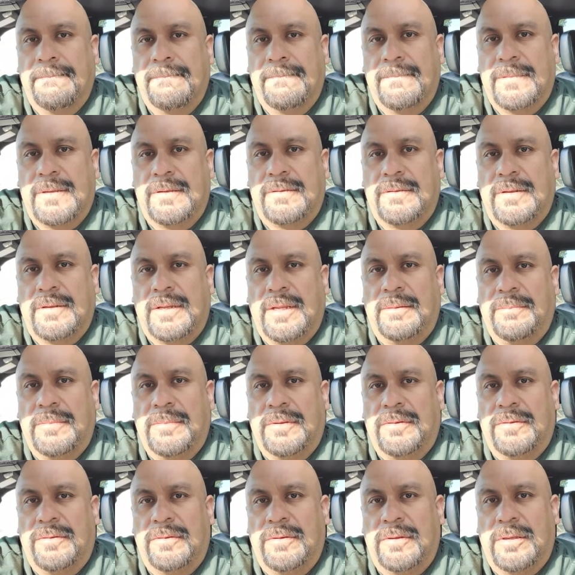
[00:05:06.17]
doesn't let me
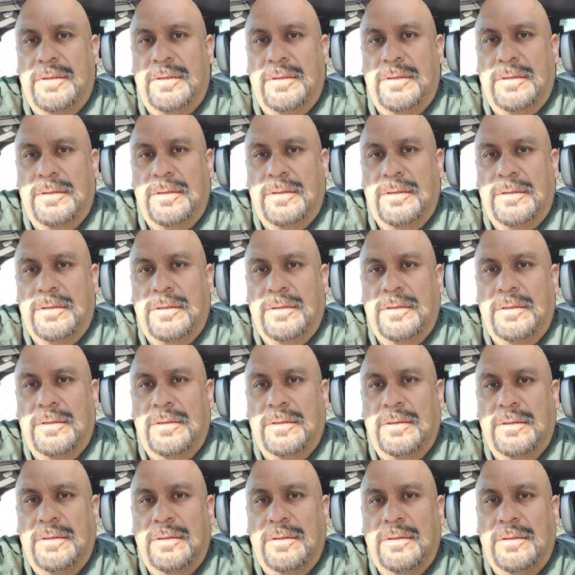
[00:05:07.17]
see.
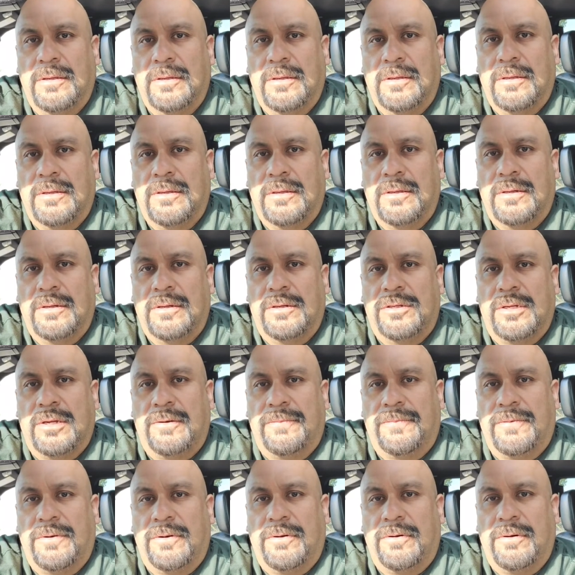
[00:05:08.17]

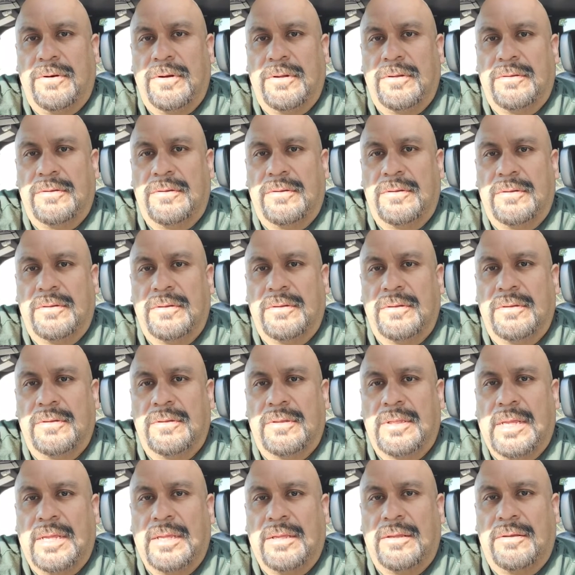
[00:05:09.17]
Jeff Lawrence,
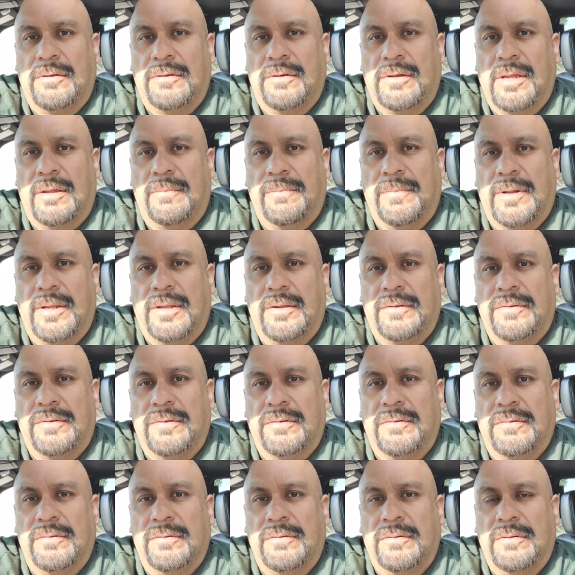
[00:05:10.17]
thank you. God bless
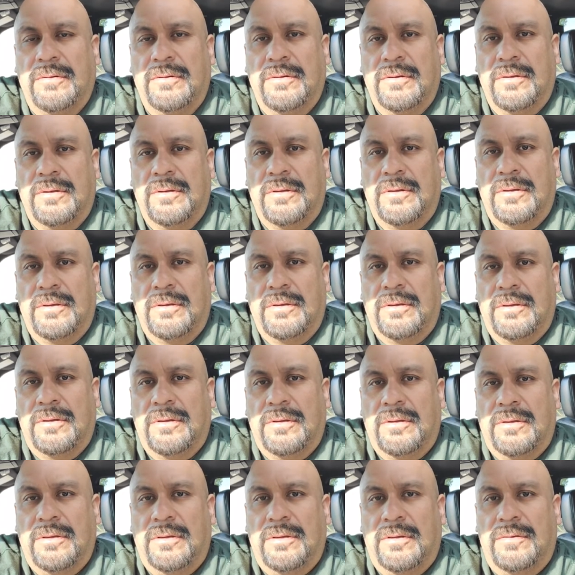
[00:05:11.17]
you.
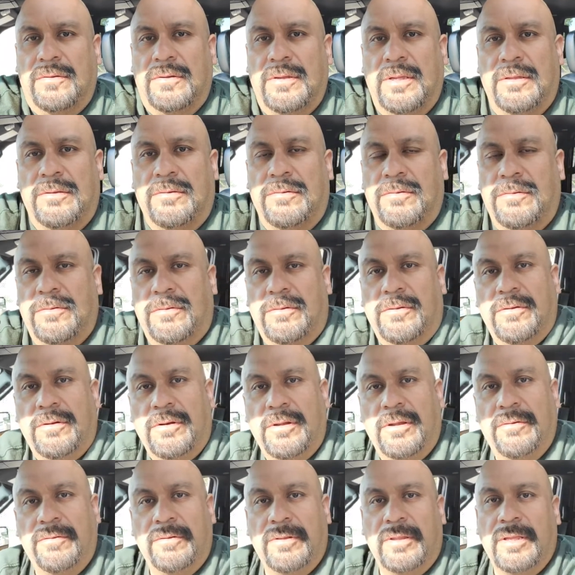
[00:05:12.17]
Santos, what's going
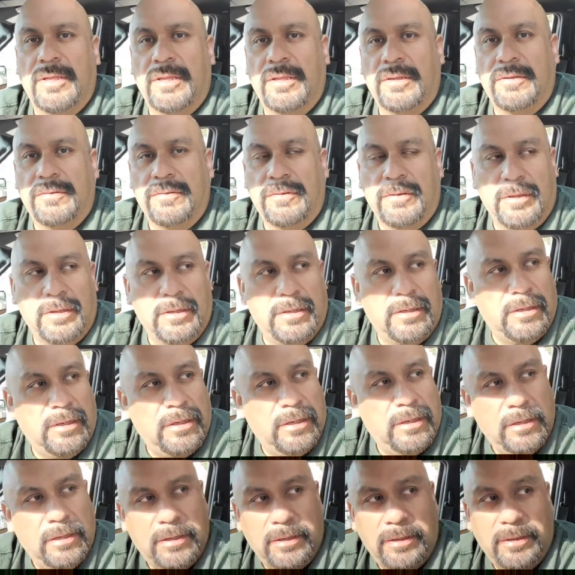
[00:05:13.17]
on with the AC?
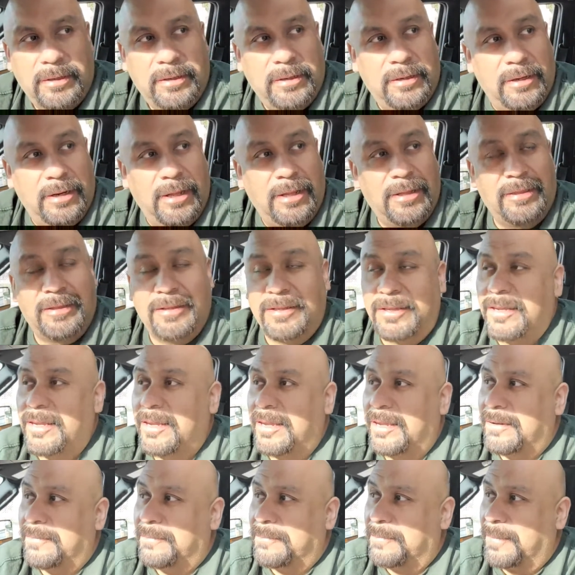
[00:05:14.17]
Nothing
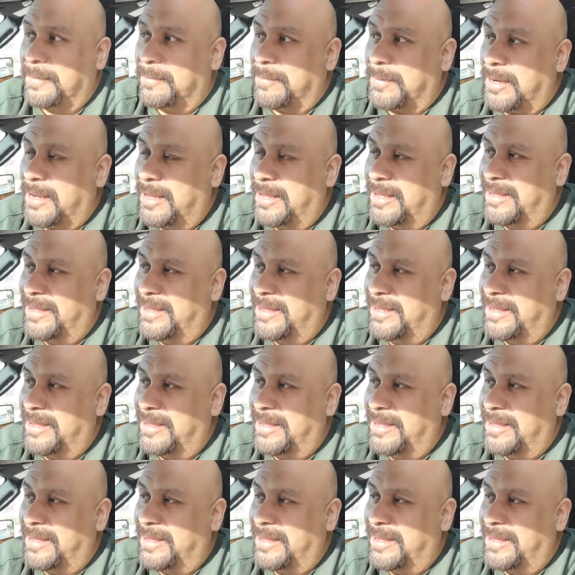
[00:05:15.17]
yet, but